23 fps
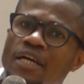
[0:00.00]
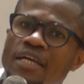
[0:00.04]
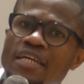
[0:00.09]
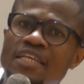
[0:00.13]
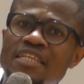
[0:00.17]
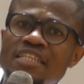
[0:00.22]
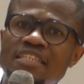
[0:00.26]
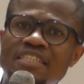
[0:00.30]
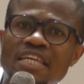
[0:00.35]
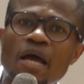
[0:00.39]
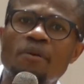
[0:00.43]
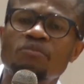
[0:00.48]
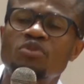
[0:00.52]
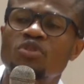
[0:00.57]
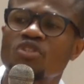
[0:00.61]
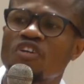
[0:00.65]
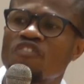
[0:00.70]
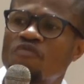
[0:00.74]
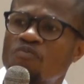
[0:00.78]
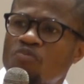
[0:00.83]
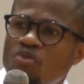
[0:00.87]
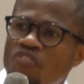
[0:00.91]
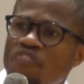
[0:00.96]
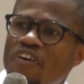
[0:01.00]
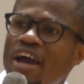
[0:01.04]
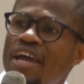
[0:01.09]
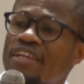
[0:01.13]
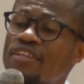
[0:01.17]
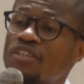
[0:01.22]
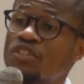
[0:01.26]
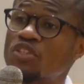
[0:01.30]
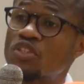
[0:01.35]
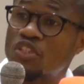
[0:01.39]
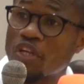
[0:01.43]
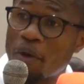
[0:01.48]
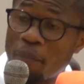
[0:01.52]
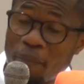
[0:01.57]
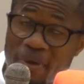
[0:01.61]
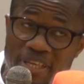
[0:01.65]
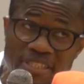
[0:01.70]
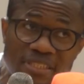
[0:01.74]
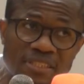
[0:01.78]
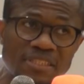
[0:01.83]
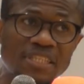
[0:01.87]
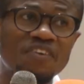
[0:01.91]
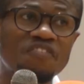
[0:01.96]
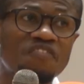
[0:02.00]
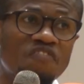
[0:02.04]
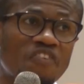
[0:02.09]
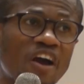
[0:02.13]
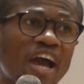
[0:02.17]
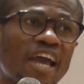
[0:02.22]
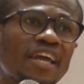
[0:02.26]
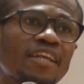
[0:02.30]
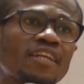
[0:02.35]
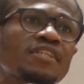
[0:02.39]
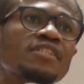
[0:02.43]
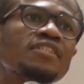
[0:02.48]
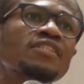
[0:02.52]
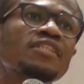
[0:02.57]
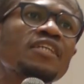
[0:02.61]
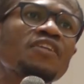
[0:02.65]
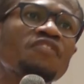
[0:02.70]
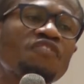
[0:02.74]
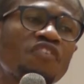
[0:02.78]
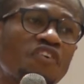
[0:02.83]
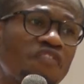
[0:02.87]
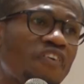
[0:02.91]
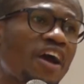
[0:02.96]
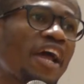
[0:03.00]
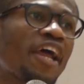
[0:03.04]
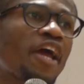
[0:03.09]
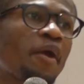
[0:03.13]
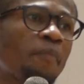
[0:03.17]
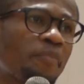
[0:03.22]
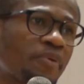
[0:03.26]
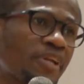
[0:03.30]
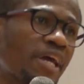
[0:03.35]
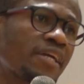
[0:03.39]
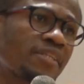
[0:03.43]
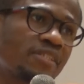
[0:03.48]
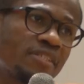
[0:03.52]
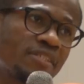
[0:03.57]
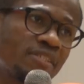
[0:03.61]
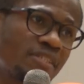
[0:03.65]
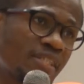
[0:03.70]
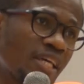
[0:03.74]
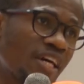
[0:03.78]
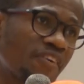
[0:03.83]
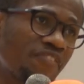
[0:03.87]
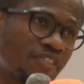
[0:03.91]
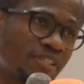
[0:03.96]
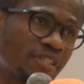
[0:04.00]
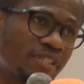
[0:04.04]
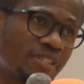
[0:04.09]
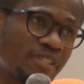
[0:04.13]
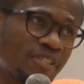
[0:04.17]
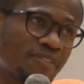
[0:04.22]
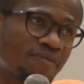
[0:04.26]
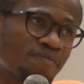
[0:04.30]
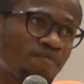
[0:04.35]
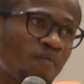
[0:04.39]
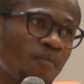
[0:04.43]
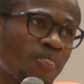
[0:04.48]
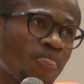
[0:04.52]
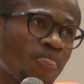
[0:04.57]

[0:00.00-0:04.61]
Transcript: in terms of providing domestic financing for viral hepatitis services.